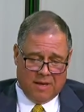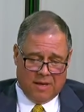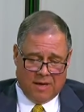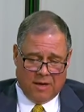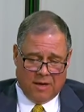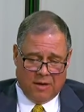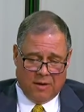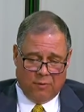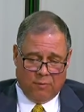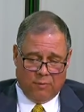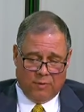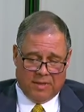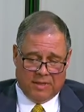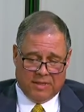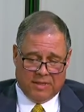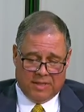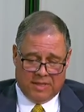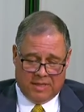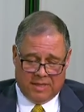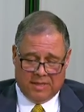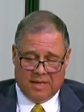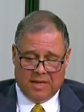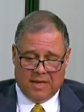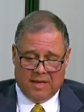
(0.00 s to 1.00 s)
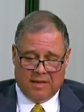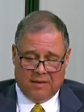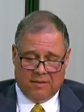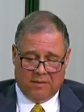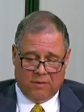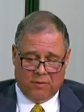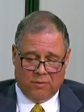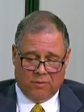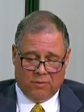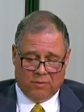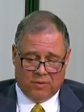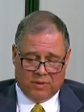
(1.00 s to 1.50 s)
Uh, we did get
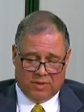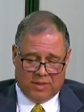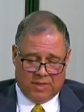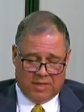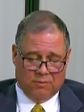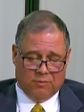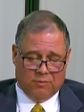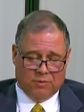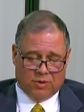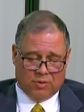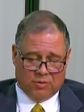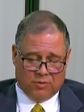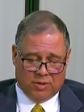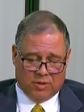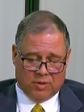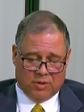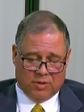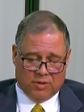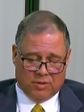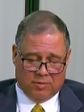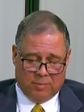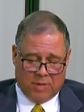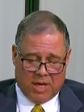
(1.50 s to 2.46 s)
those deed restrictions